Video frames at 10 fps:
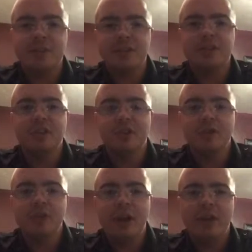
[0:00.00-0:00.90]
position in
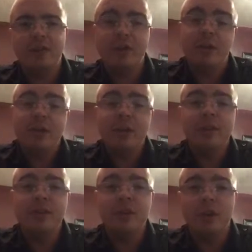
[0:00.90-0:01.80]
the draft, and
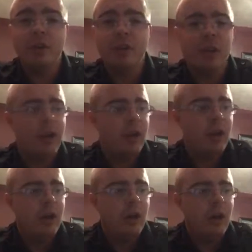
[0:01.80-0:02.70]
they should.
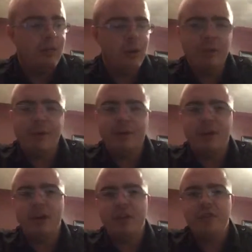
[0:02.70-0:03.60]
But going back
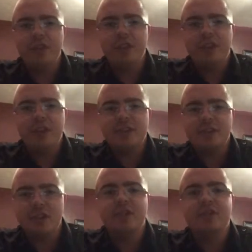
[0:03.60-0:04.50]
to Coughlin, I think
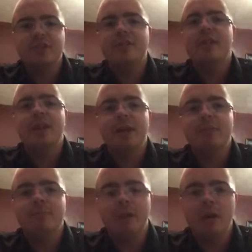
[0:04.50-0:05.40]
he's lost his
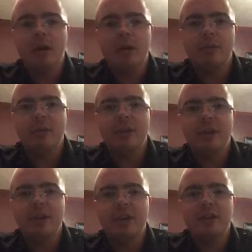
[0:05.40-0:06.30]
team. I
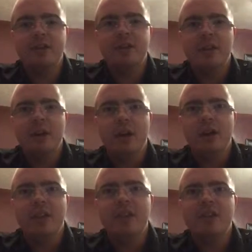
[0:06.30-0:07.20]
think he's
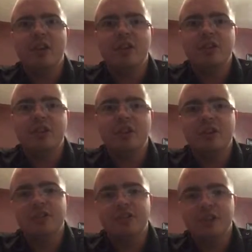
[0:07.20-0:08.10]
lost his
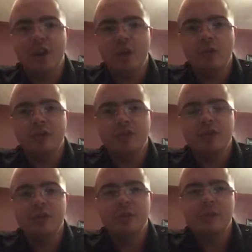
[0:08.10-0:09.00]
touch as a
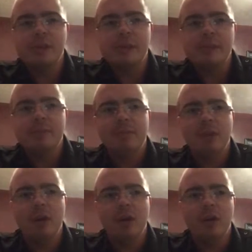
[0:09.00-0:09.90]
coach.
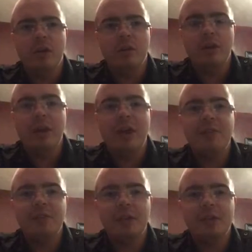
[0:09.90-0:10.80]
When they
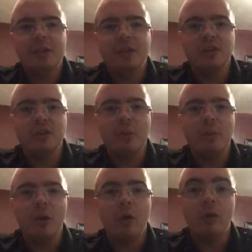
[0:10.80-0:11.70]
haven't made it to the Super
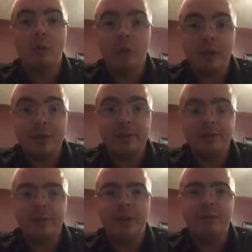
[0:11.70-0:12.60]
Bowl and won it,
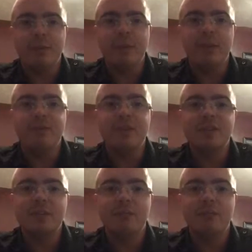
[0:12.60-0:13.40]
they've missed the